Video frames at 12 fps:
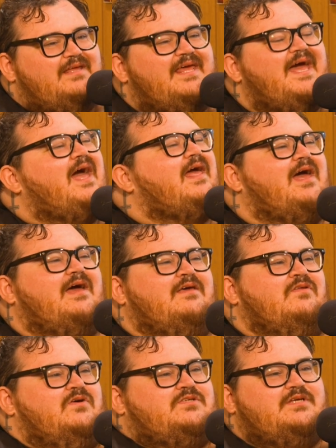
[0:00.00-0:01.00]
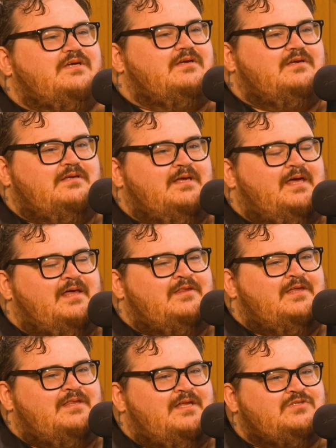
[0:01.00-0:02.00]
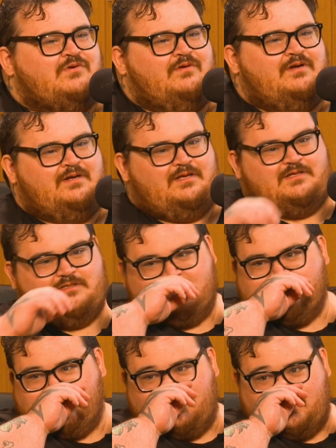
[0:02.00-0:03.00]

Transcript: Yeah, he looks like I think that's what it is.